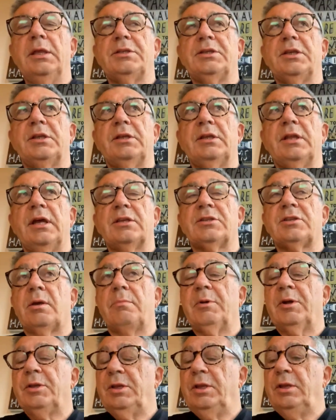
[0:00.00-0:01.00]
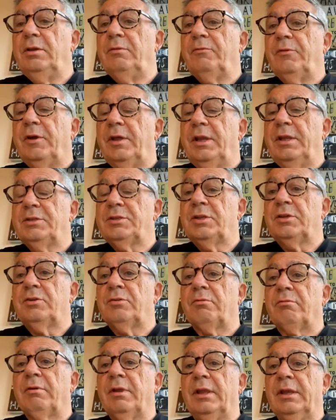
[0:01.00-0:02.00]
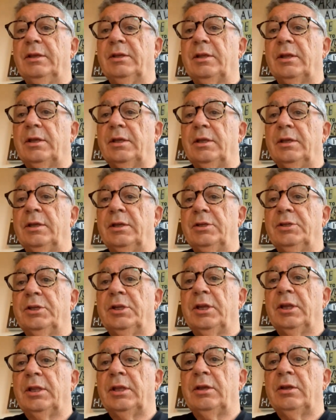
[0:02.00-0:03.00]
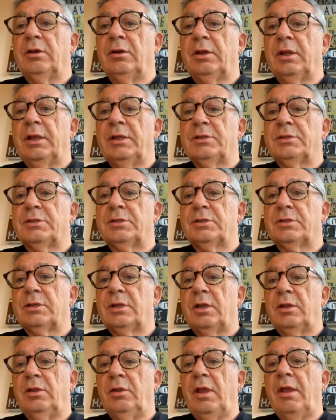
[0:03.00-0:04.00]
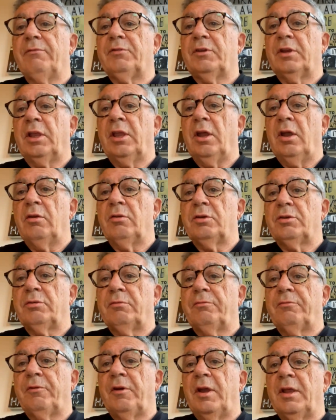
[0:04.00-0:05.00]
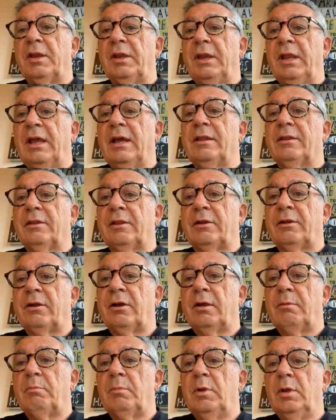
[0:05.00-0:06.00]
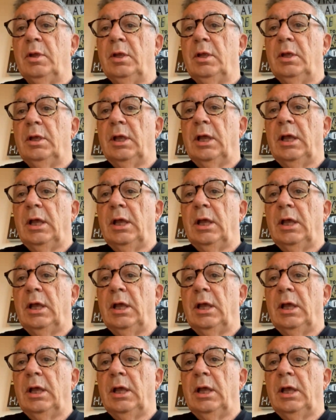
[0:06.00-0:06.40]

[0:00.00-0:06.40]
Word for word: Yes, it does. I'm identified as a director initially, not as... You have to go to find out that I'm